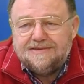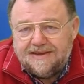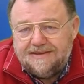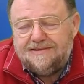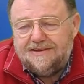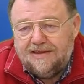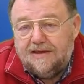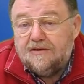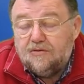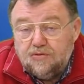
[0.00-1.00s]
Nowadays
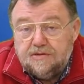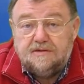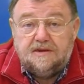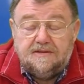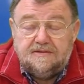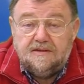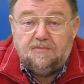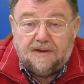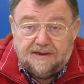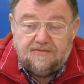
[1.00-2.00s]
we have the technique,
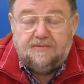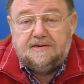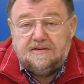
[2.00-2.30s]
very